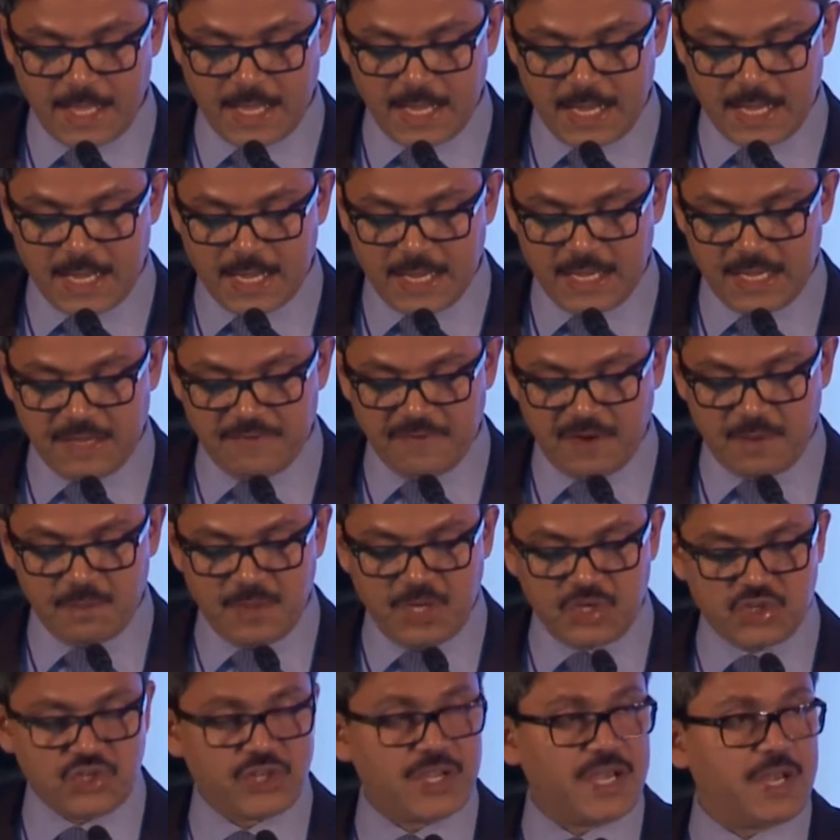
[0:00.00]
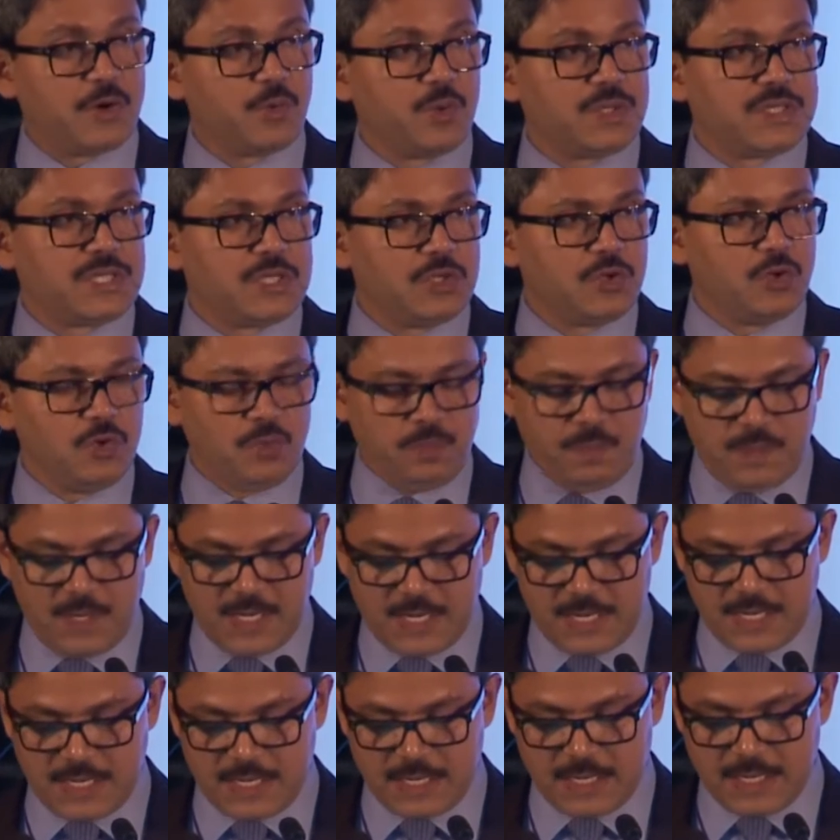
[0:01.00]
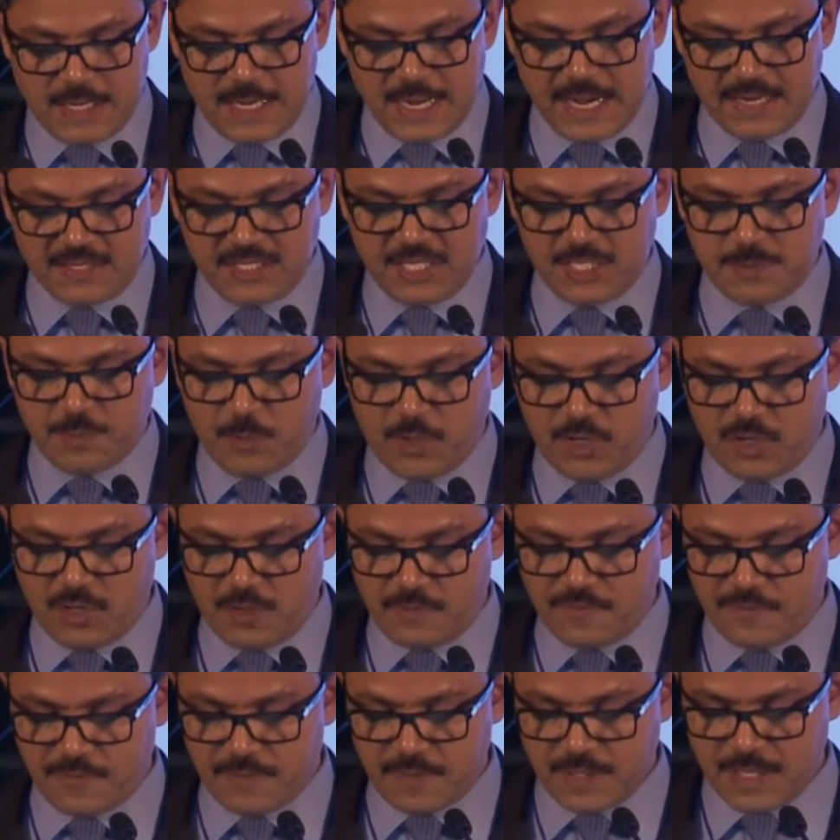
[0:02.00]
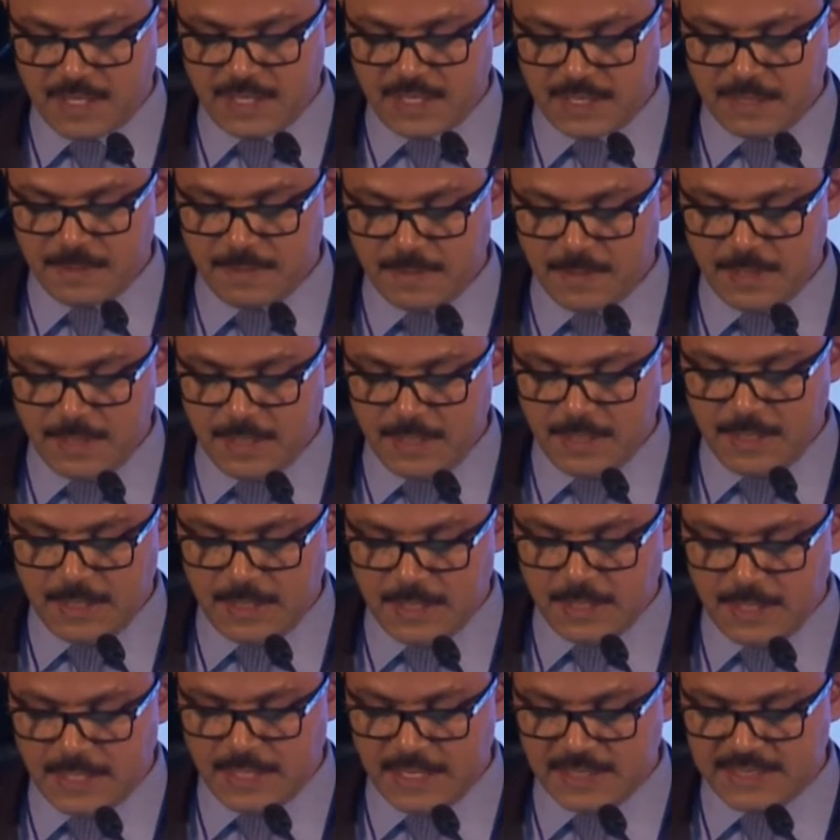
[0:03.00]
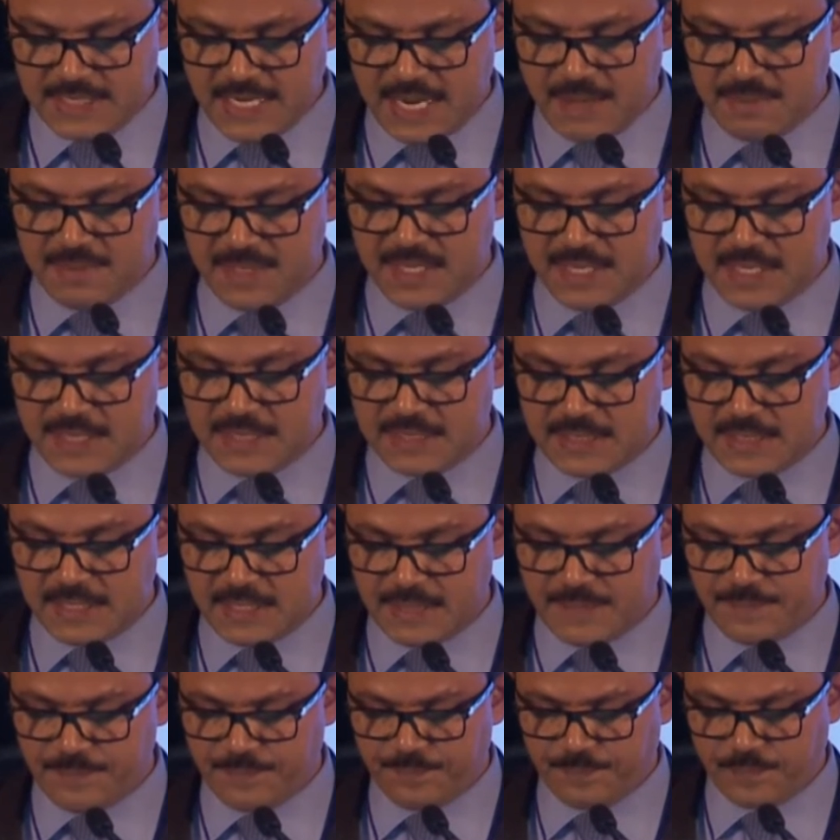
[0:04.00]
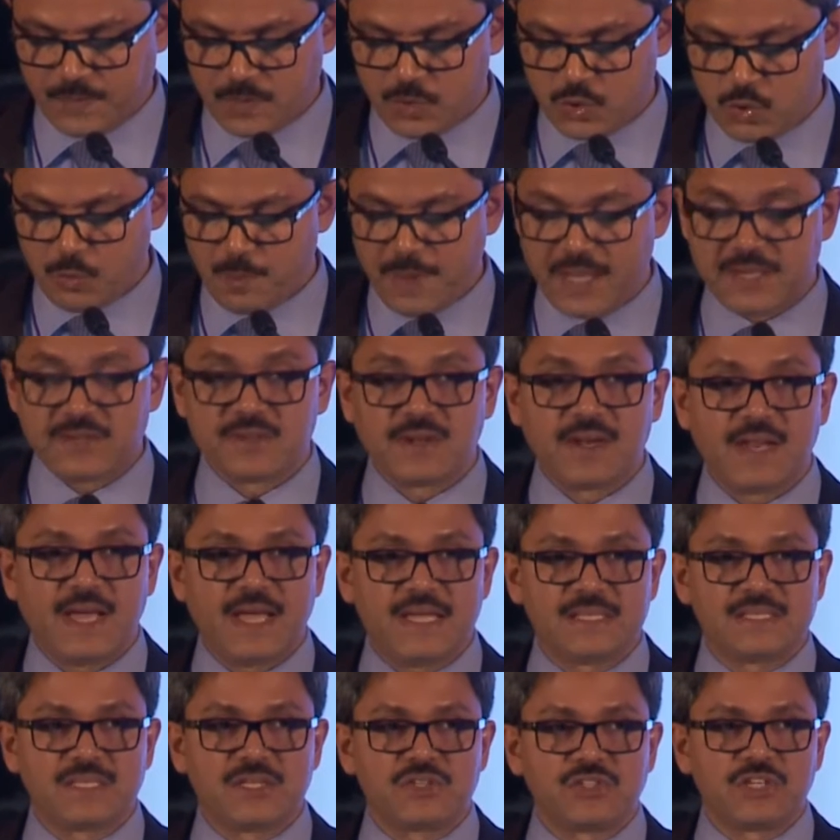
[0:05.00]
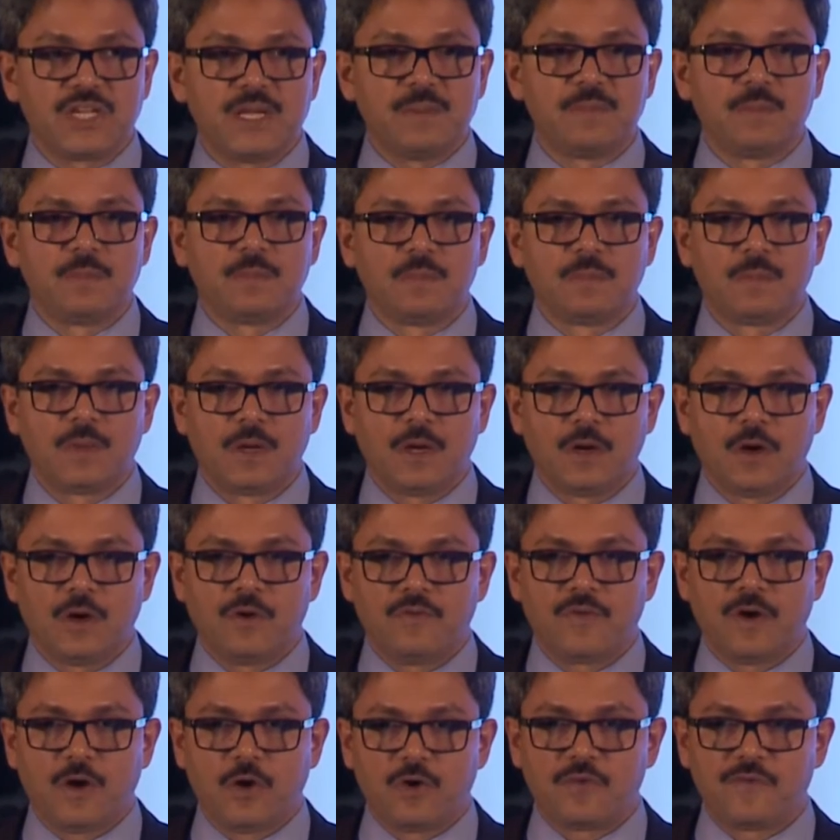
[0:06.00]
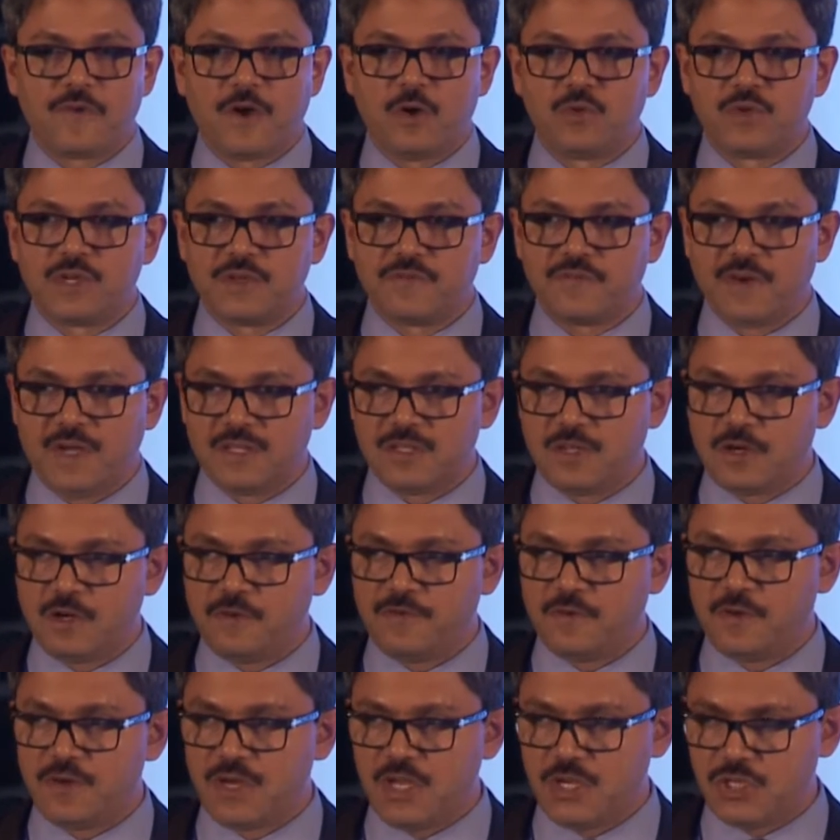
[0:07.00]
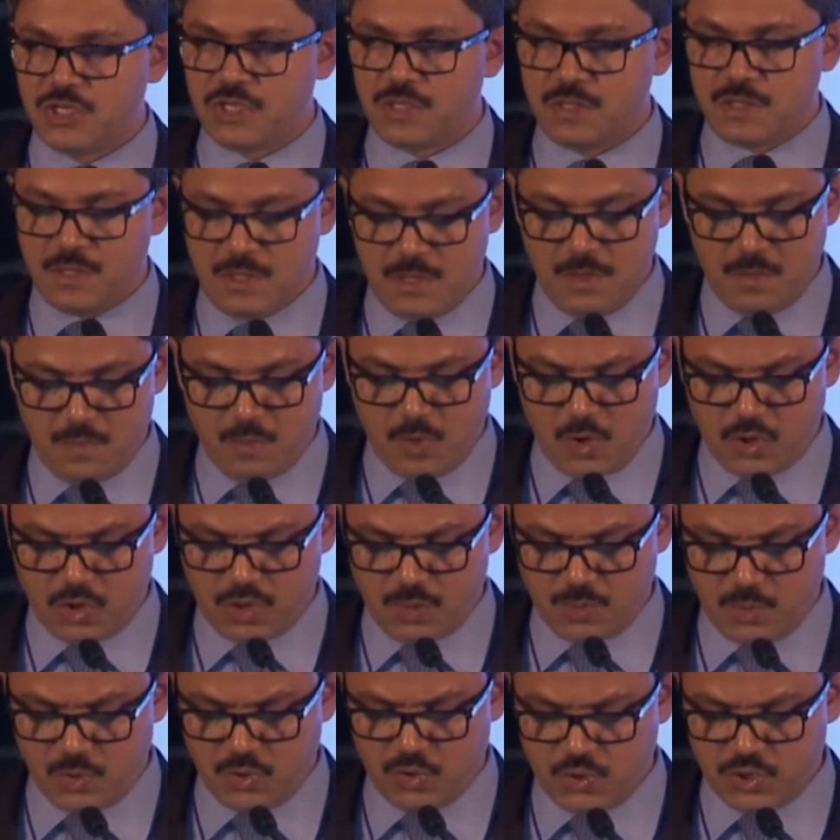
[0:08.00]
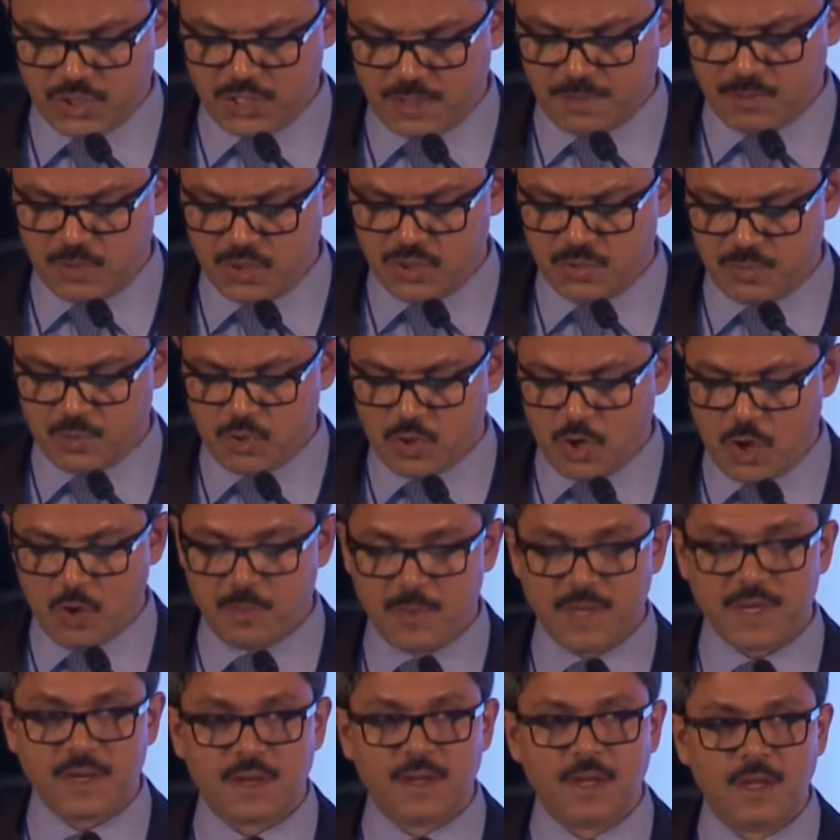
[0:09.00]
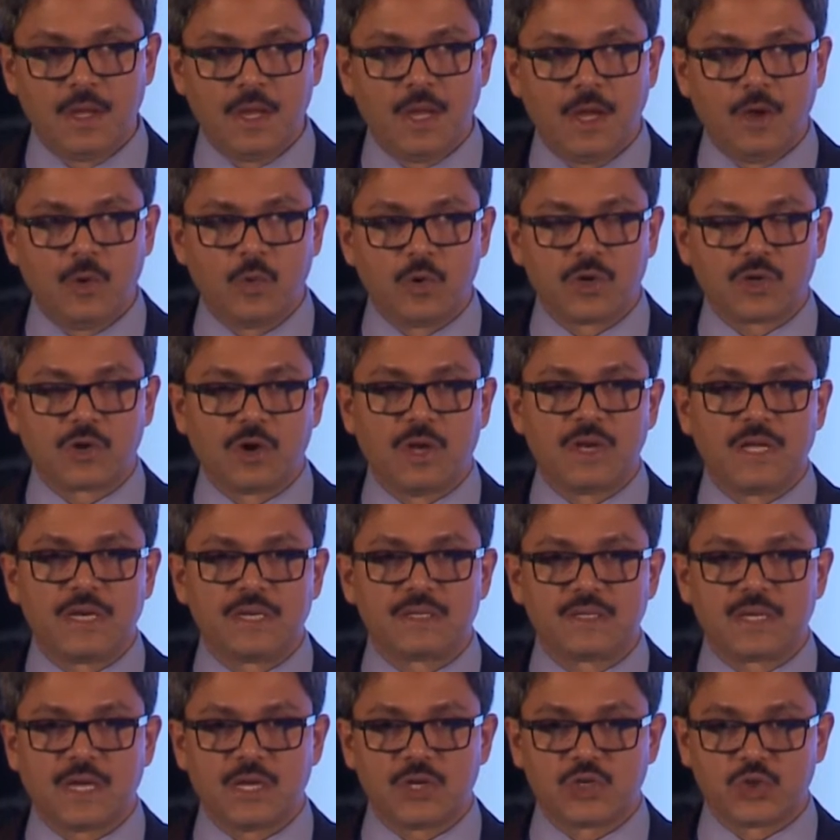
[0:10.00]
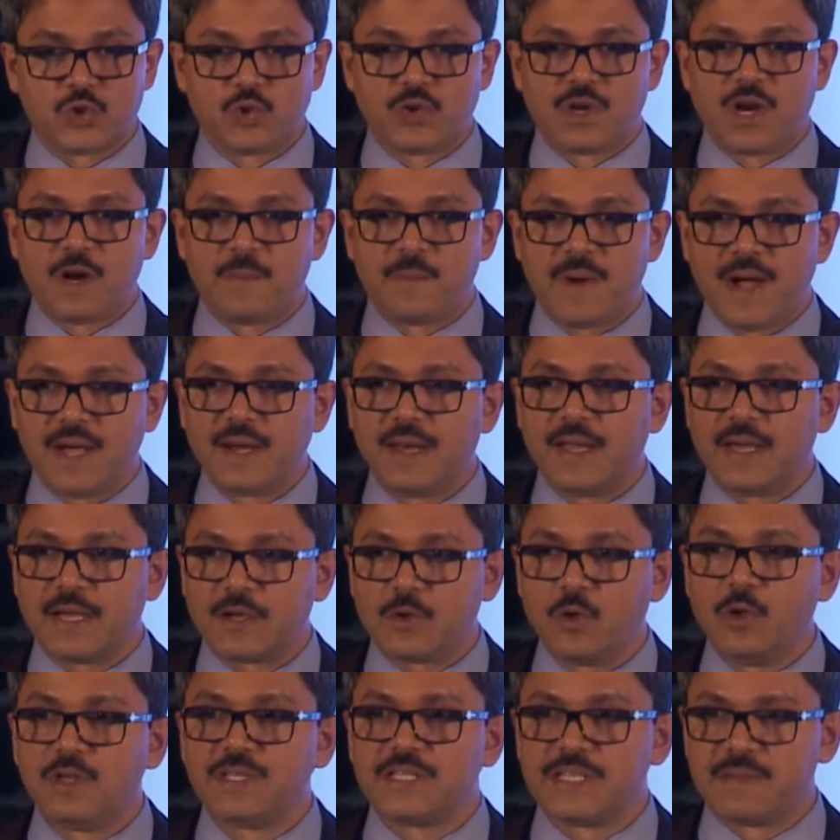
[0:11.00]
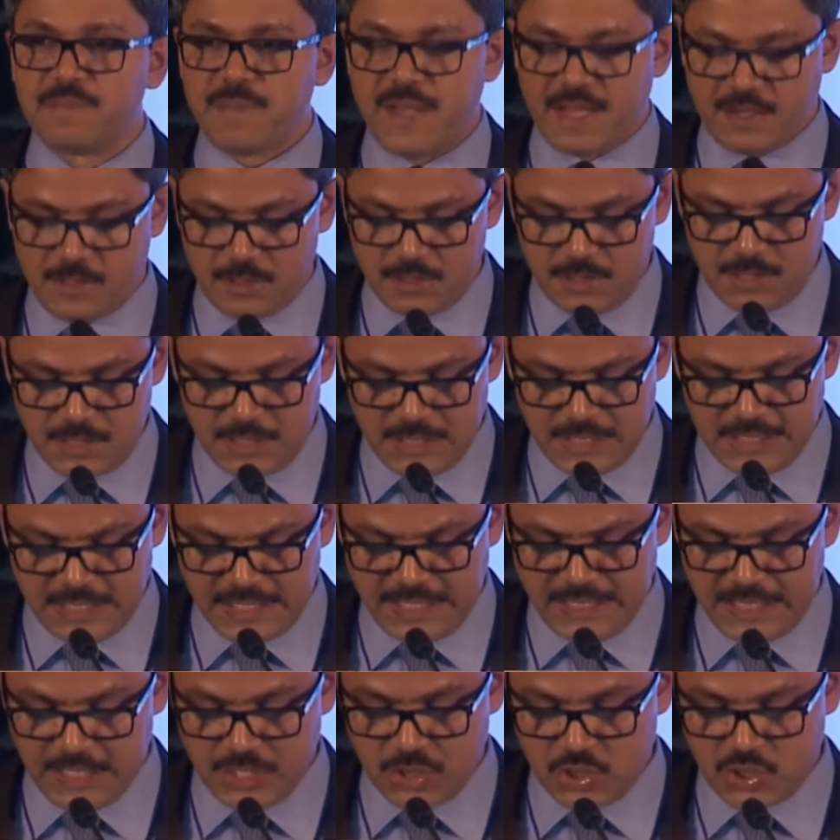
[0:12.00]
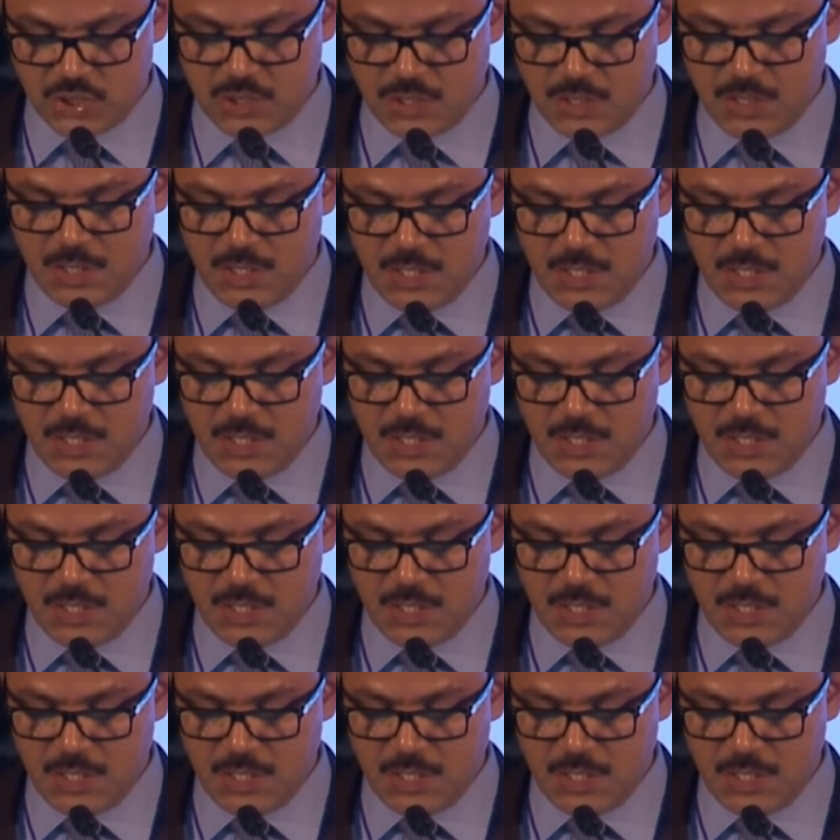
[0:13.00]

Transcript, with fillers: Uh, if I may share with you uh, at this point of uh, time that uh, to materialize the dream of our founding father of our nation, Bangabandhu Sheikh Mujibur Rahman, we call it uh, Sonar Bangla, Golden Bengal in English,